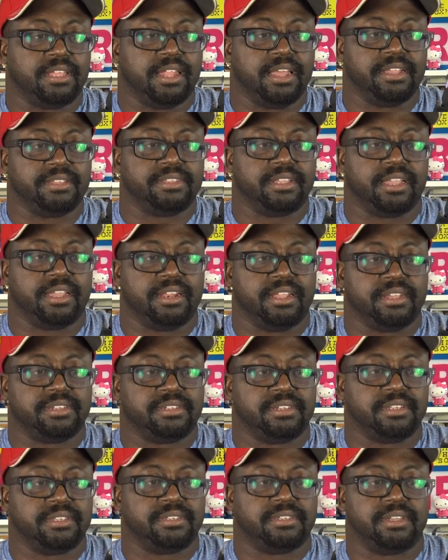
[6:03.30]
Classic
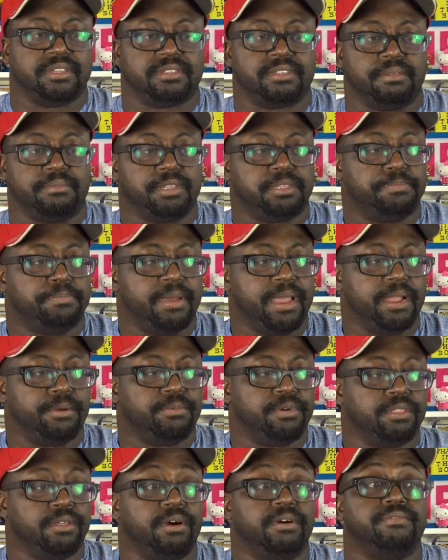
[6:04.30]
Edition system is packed
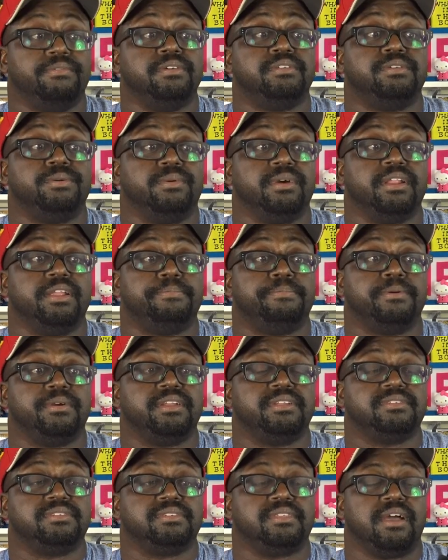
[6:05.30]
with over 20
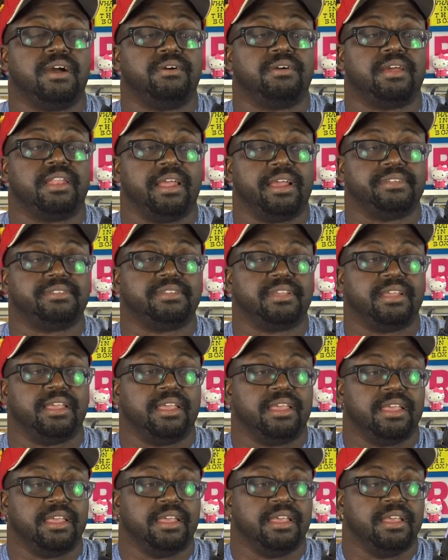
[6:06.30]
pre-installed classic
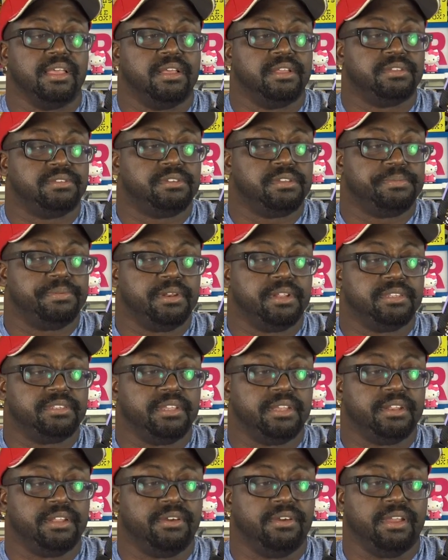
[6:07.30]
Super
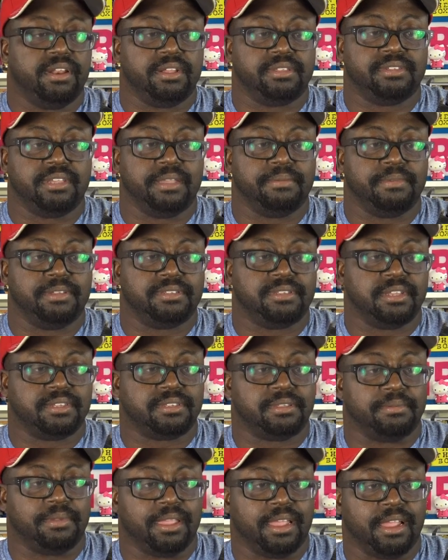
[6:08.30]
Nintendo Entertainment
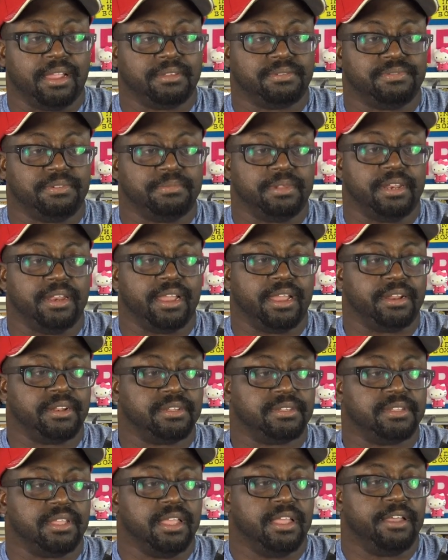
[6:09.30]
System games from the
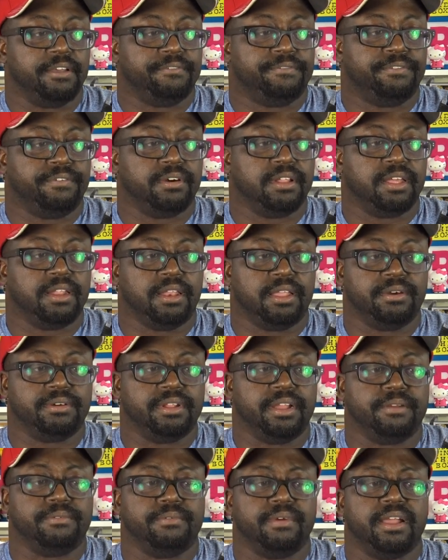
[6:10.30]
90s. Fully
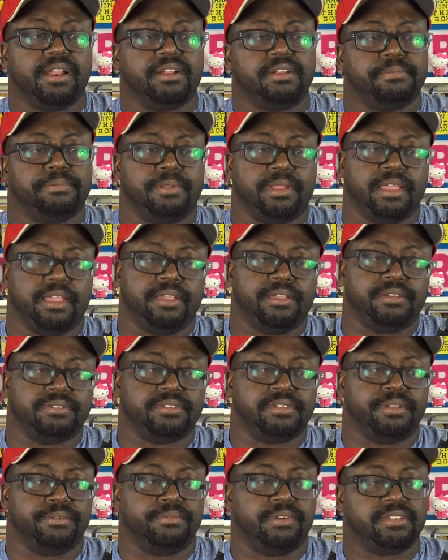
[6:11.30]
loaded and ready to play
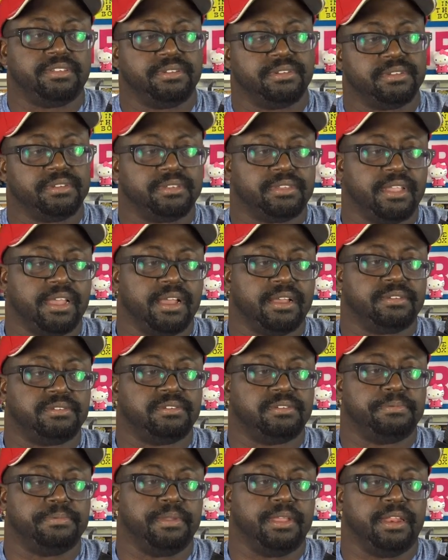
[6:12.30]
using original style
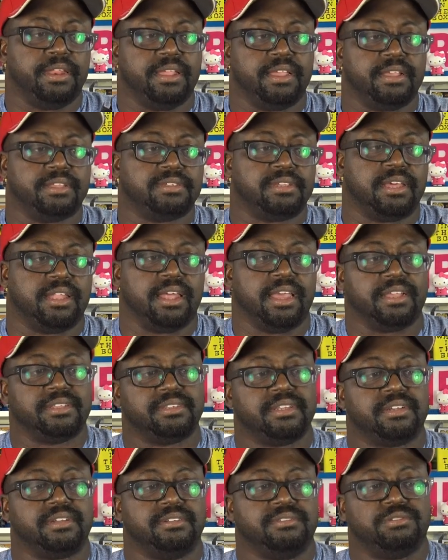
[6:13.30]
Super NES
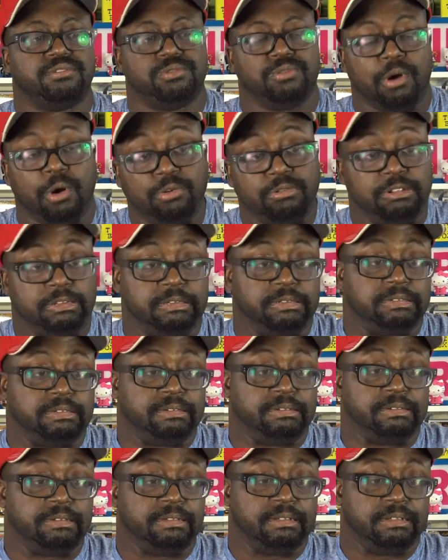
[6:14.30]
Classic
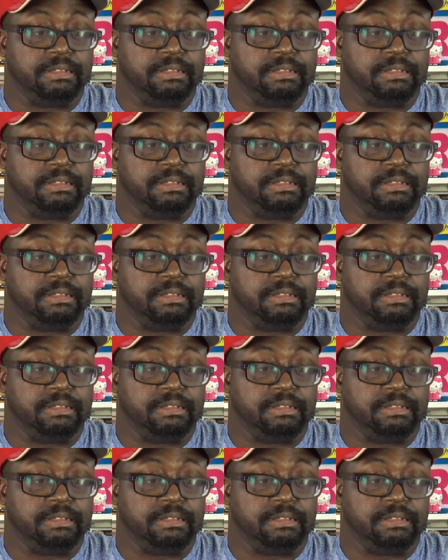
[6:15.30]
controllers.